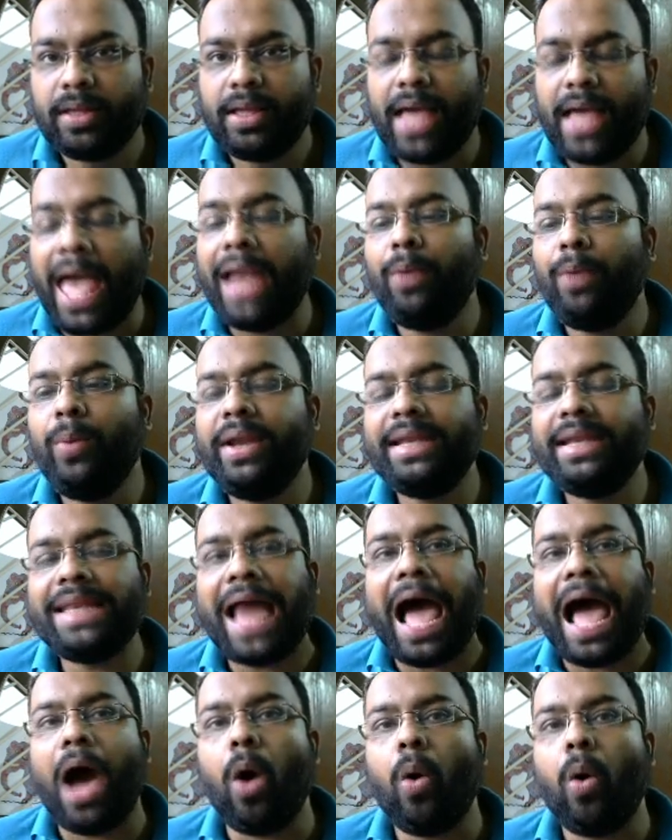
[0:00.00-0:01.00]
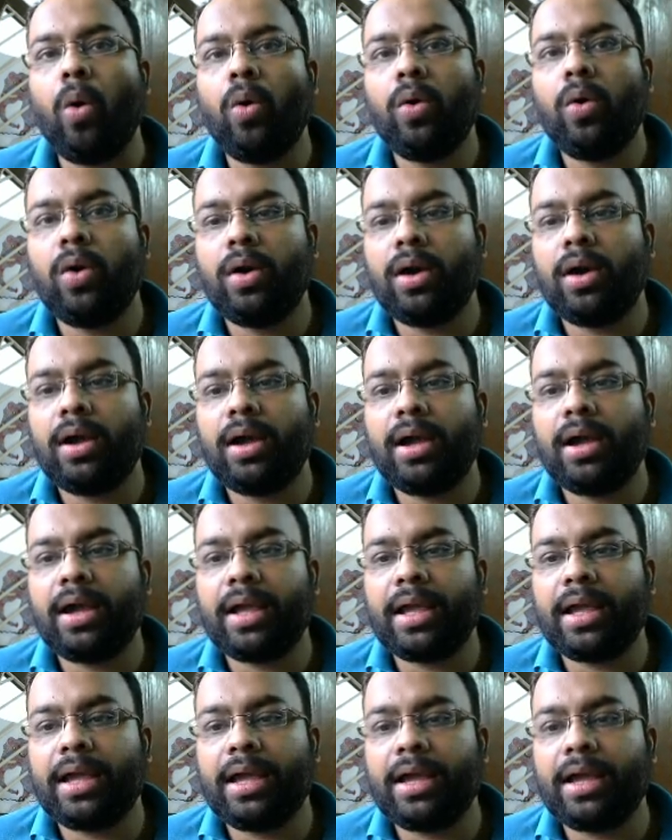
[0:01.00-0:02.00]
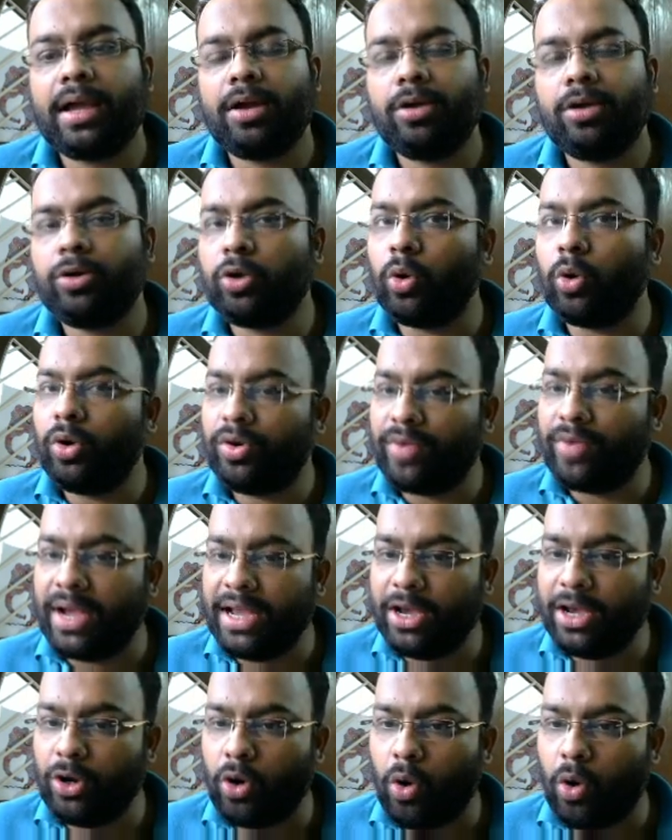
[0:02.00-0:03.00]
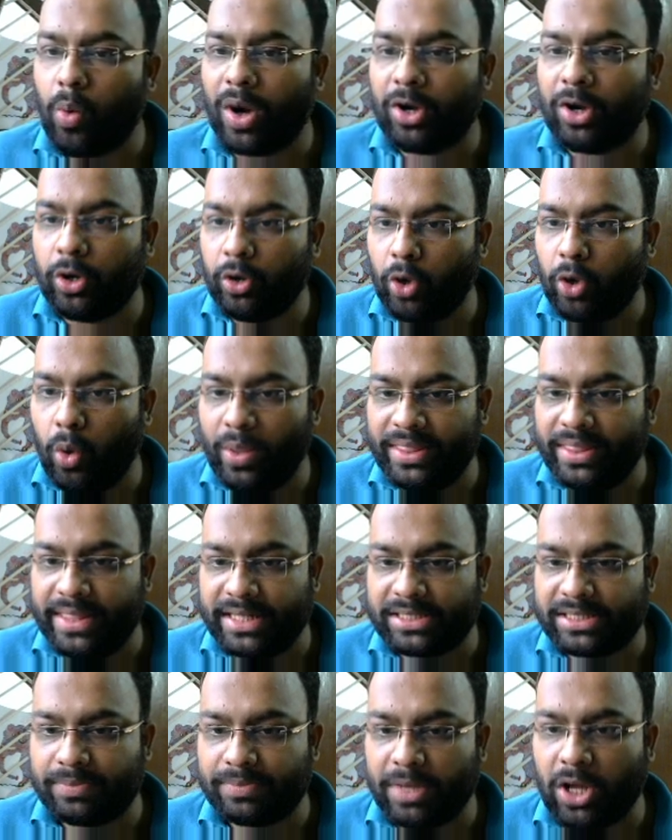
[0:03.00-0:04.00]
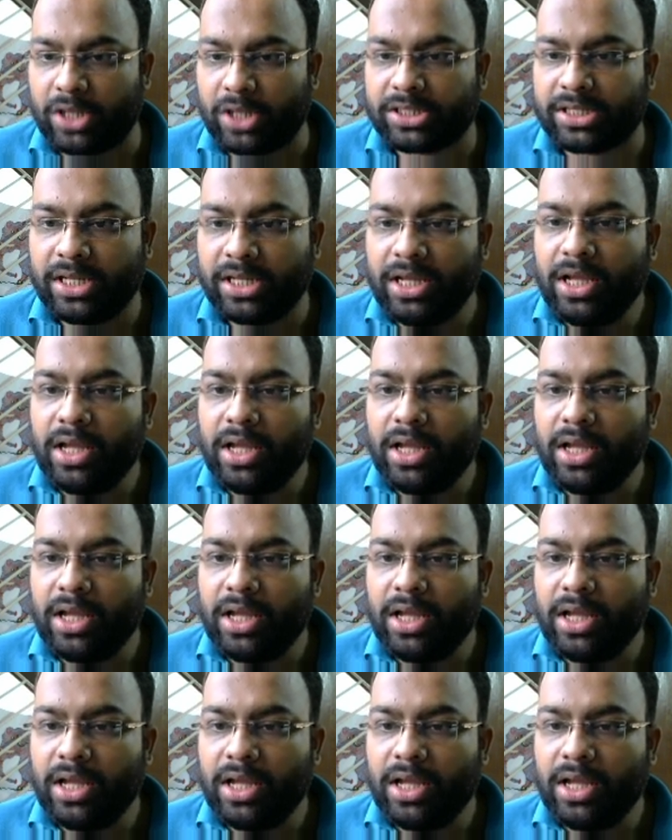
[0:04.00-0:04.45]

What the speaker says: And we now don't really know what to do with this, because